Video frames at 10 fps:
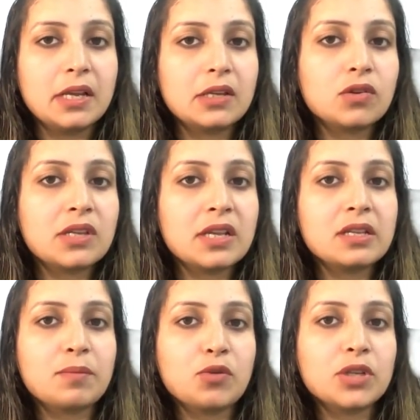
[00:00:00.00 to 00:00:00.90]
So say
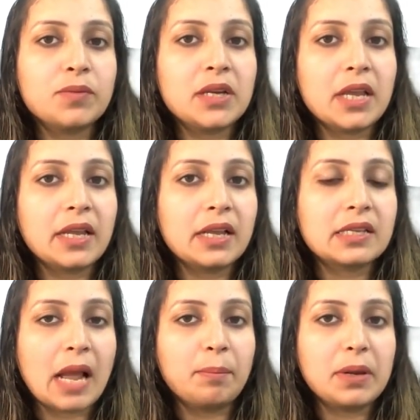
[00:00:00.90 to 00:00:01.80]
suppose we take
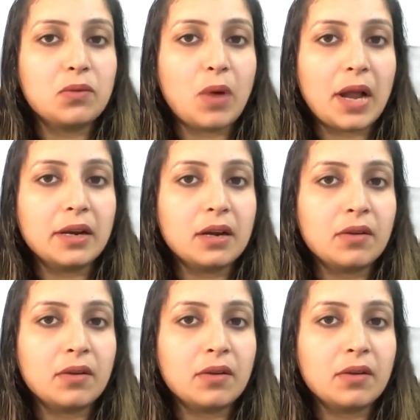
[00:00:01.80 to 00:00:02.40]
example 1